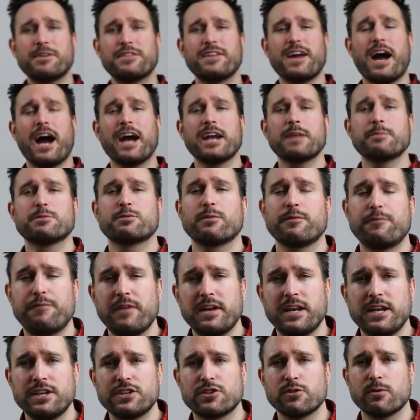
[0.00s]
of the items we
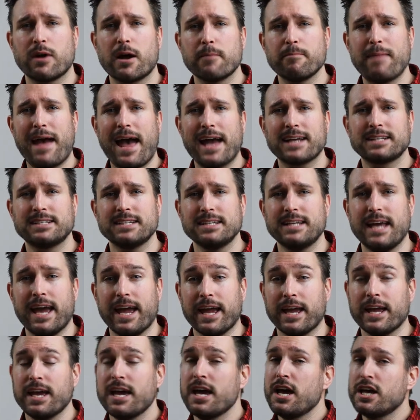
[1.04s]
fit into our bag
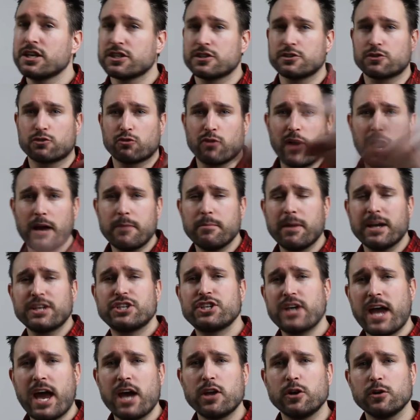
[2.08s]
today. Subscribe my
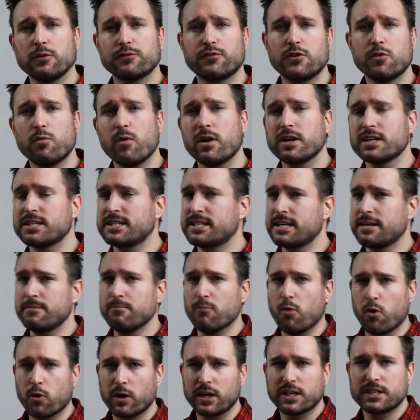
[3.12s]
channel if you want to see
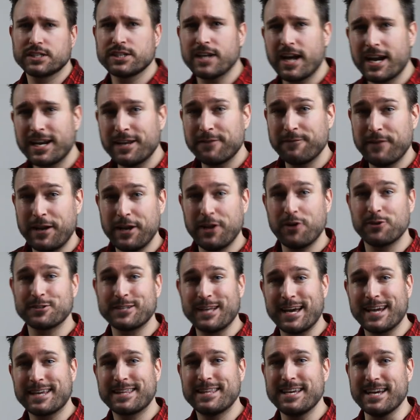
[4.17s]
more exciting videos
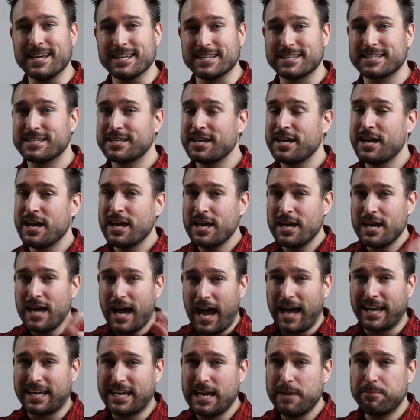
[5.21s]
like this.
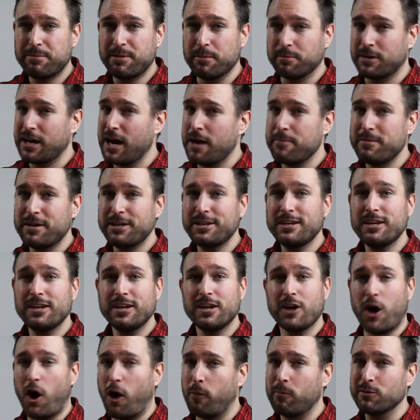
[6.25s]
I keep them coming
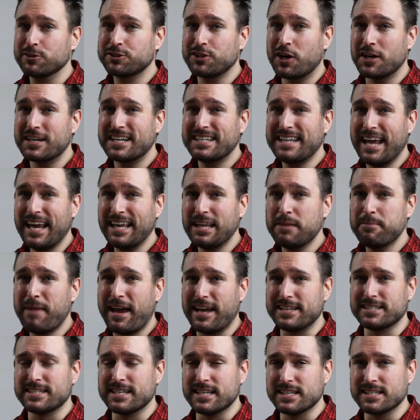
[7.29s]
almost on a daily
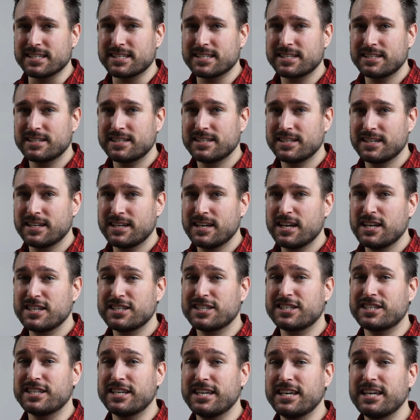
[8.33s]
basis.
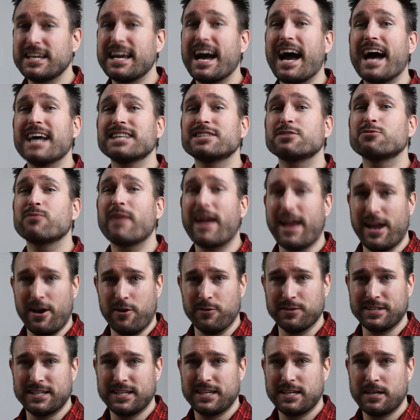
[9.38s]
See you guys
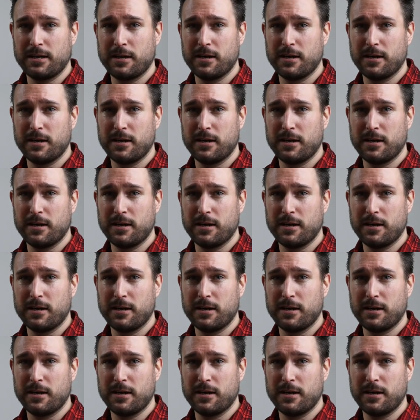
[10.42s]
around.